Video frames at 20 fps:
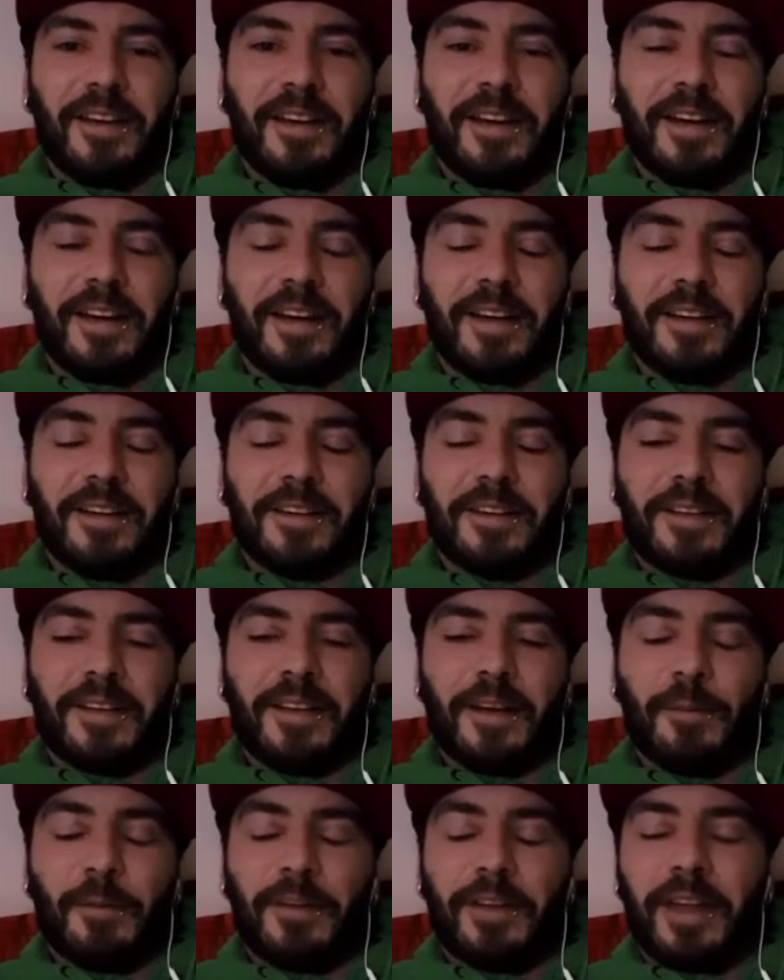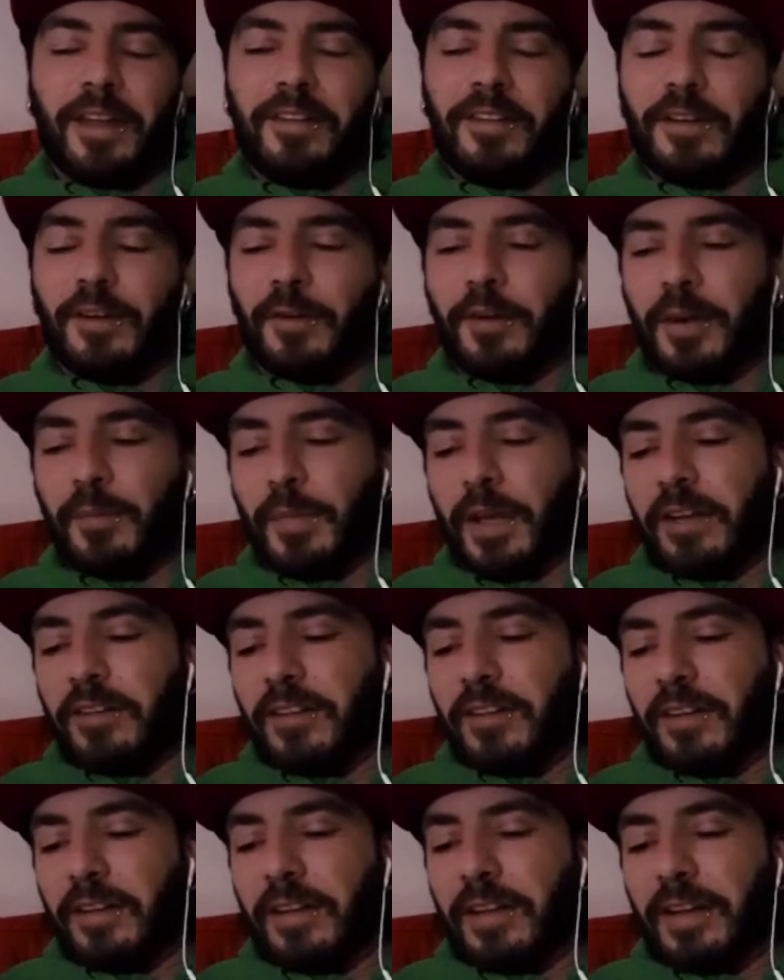a couple days ago, I
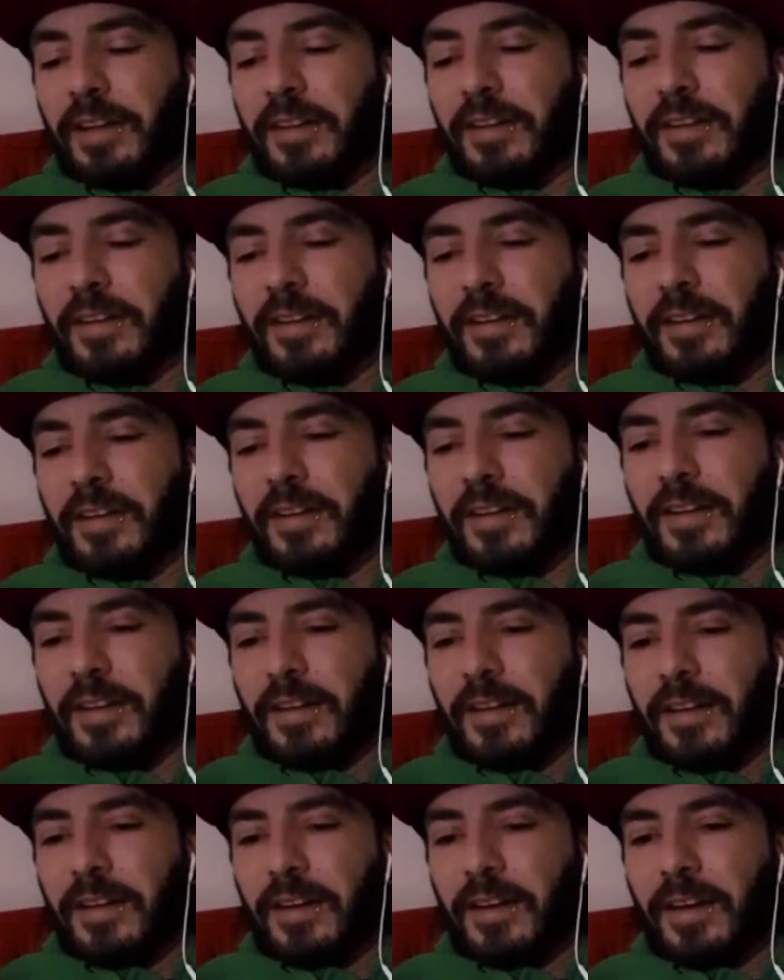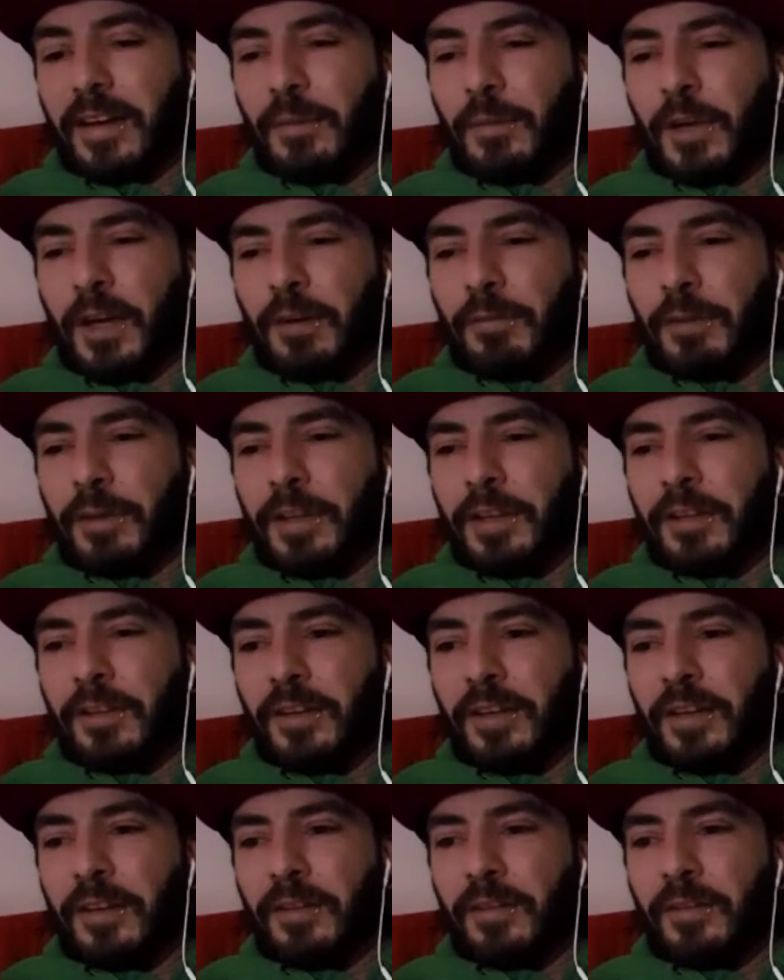mentioned that I'm not really
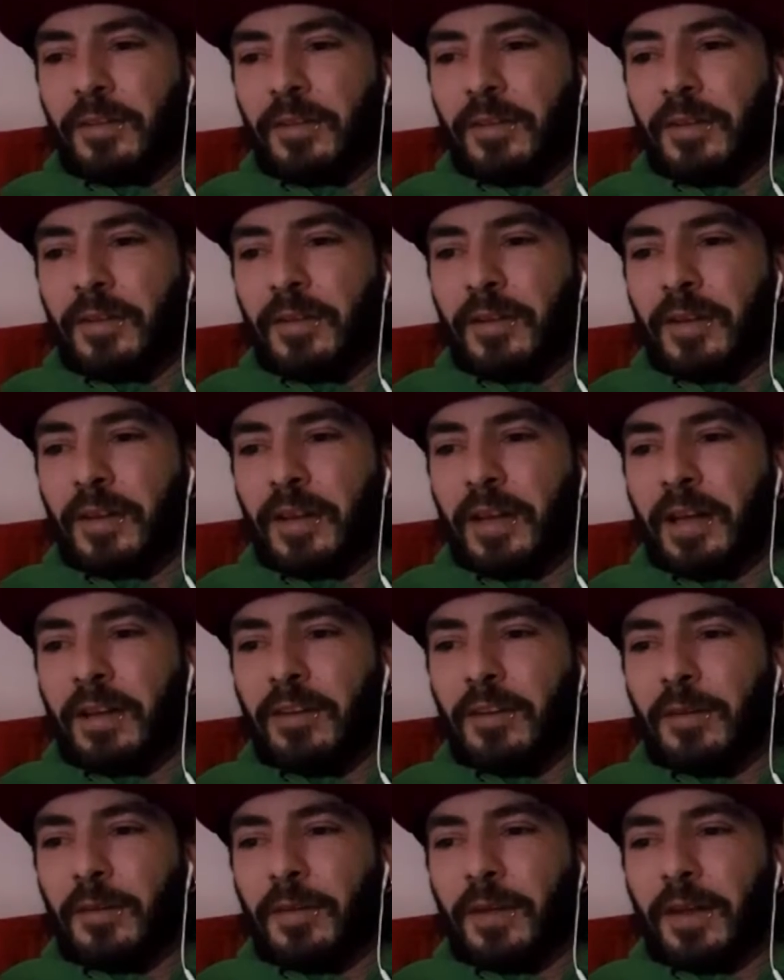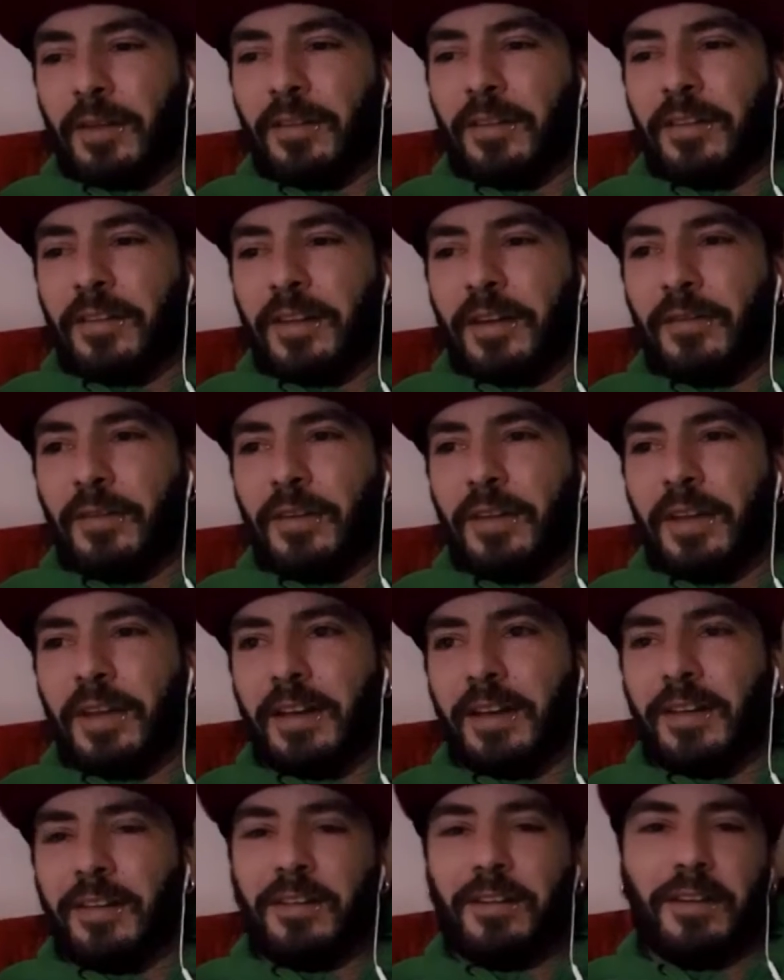looking at
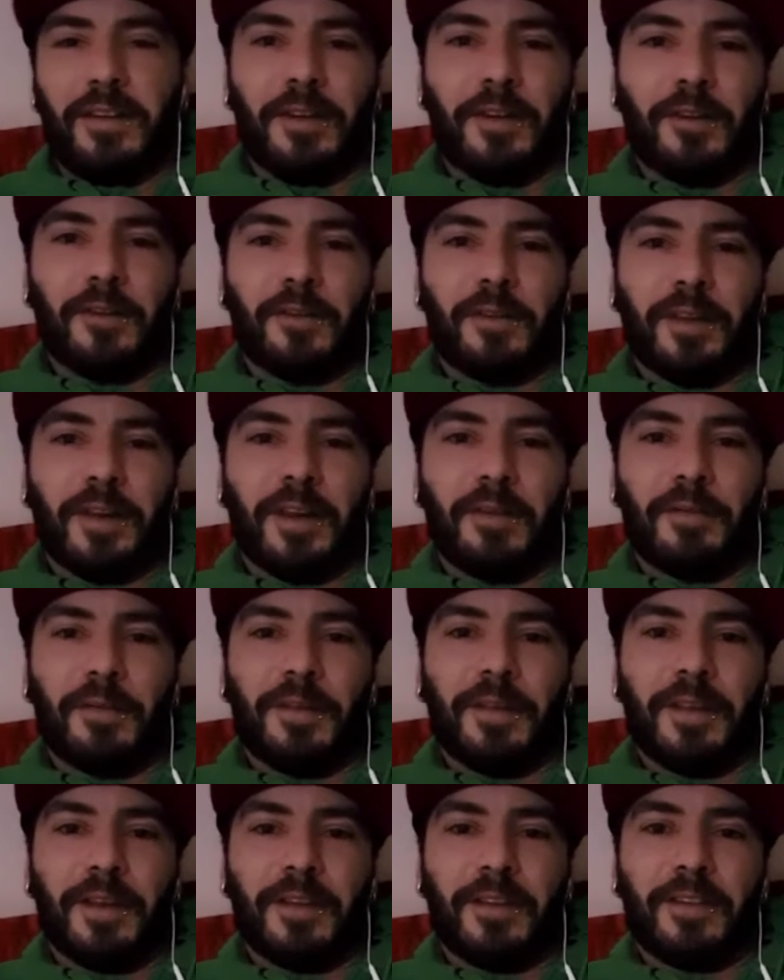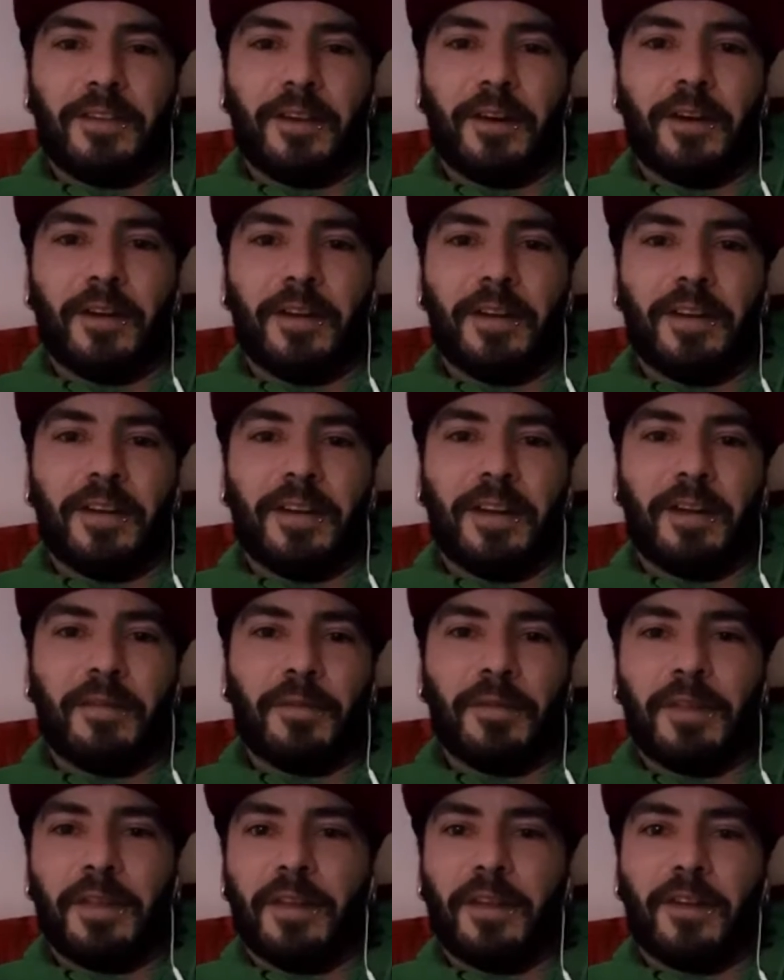2017 as the year that everything started and
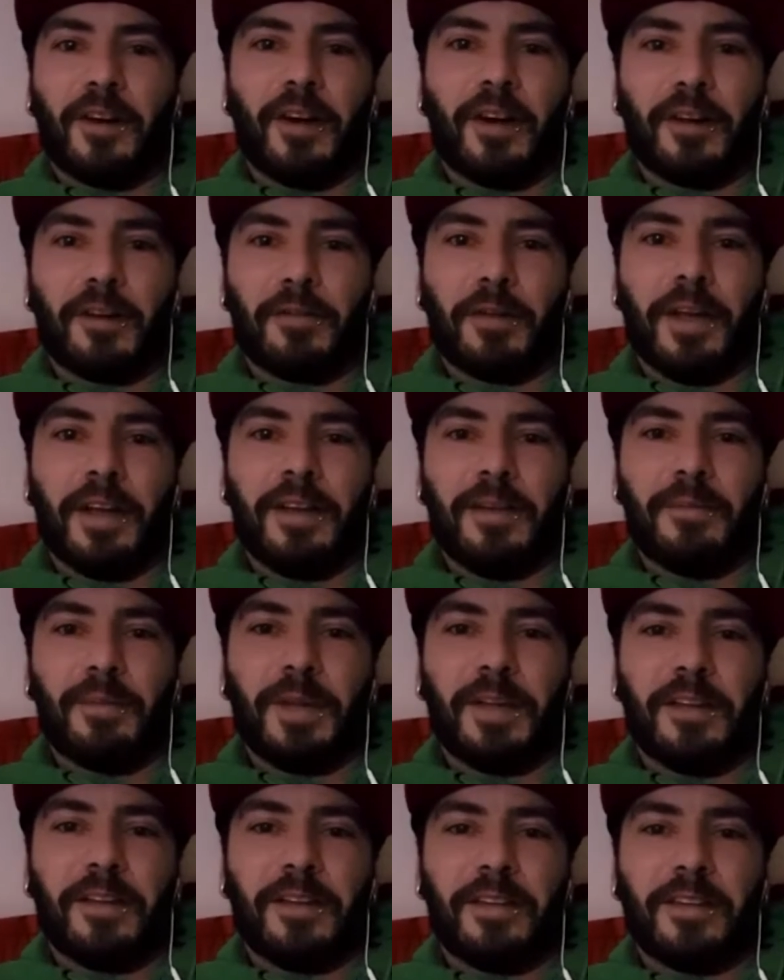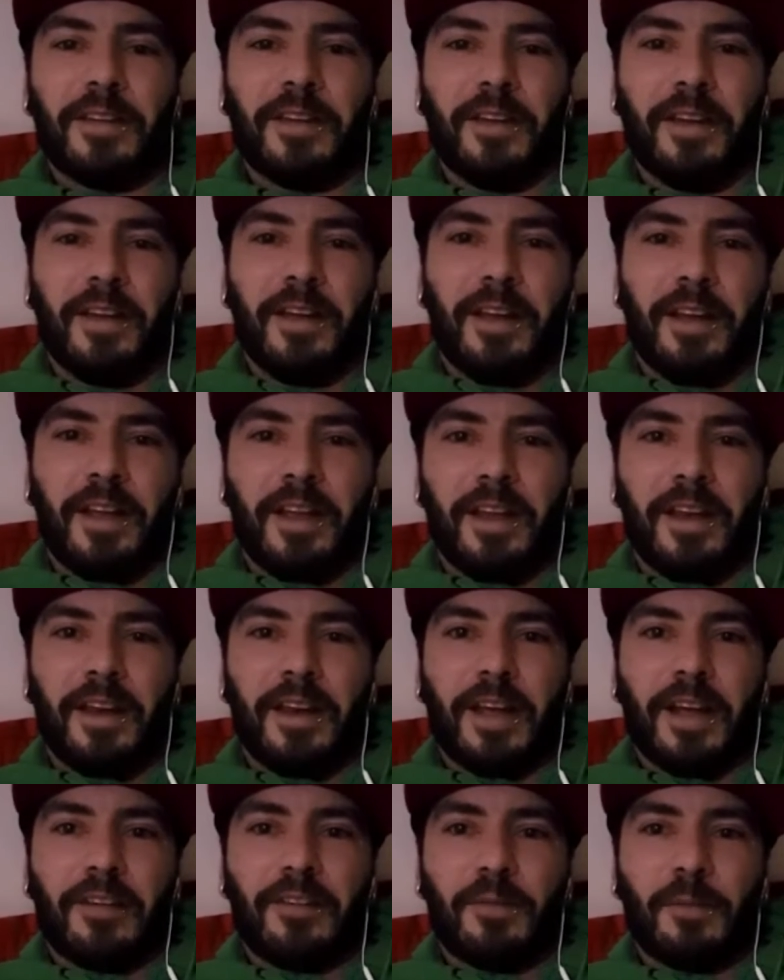everything got great, because in
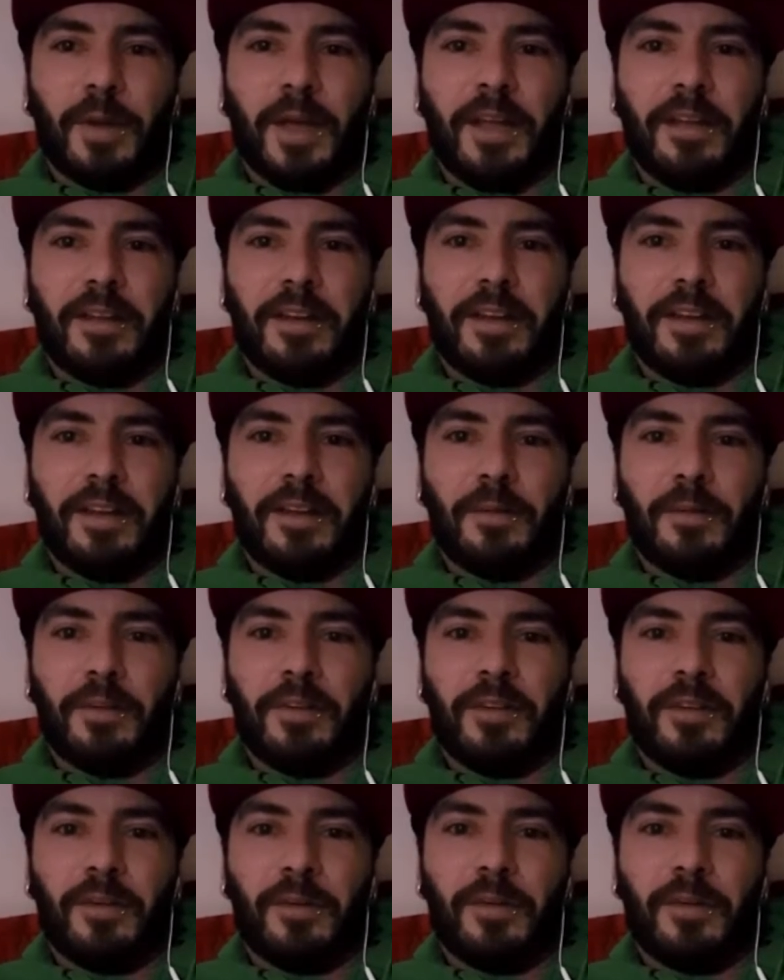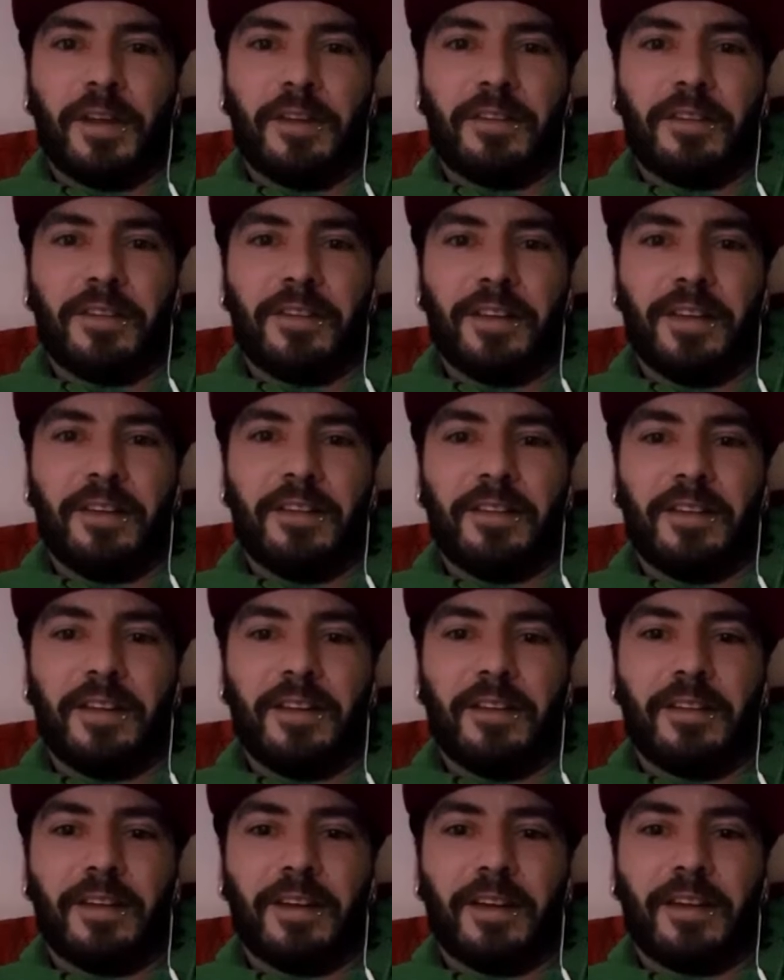actuality, it was
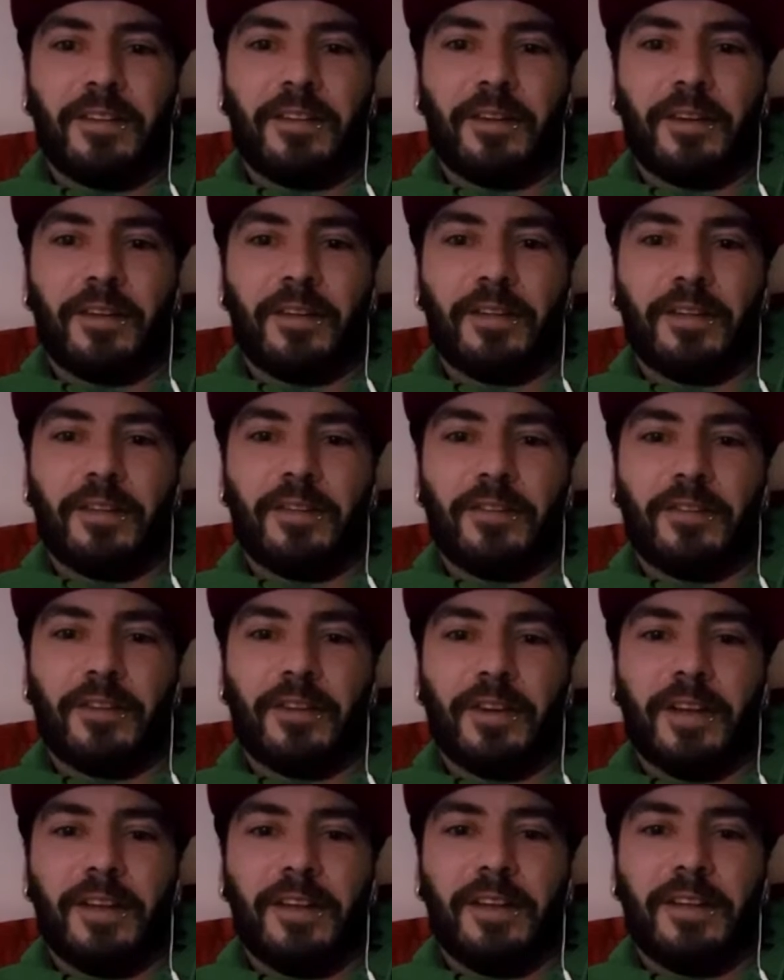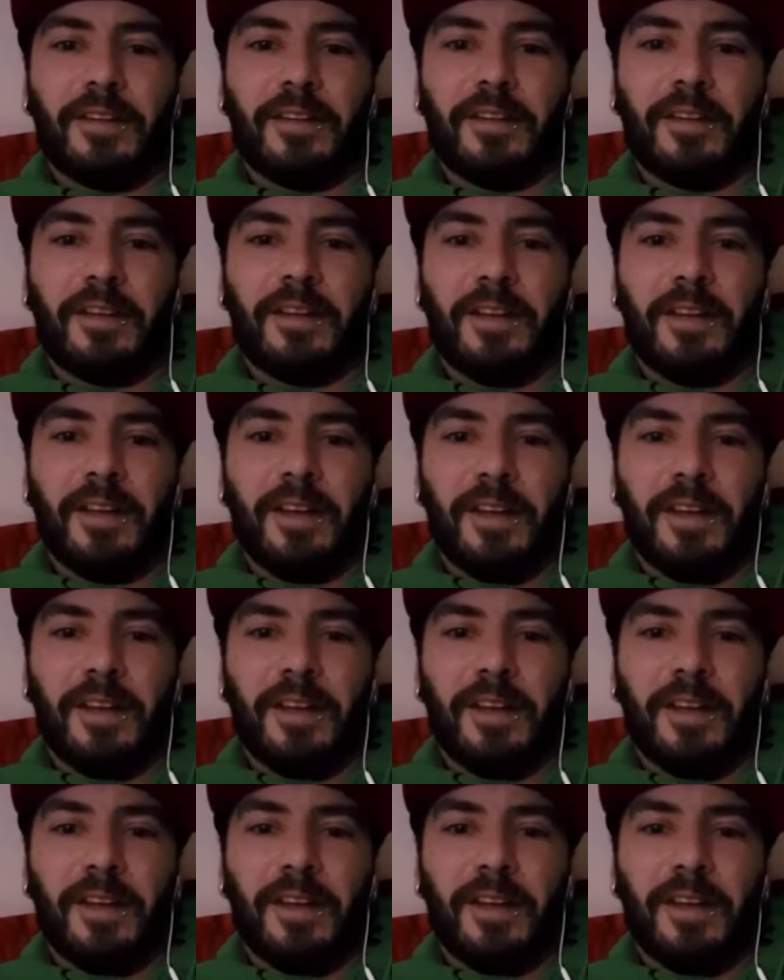2016 that I started this journey, and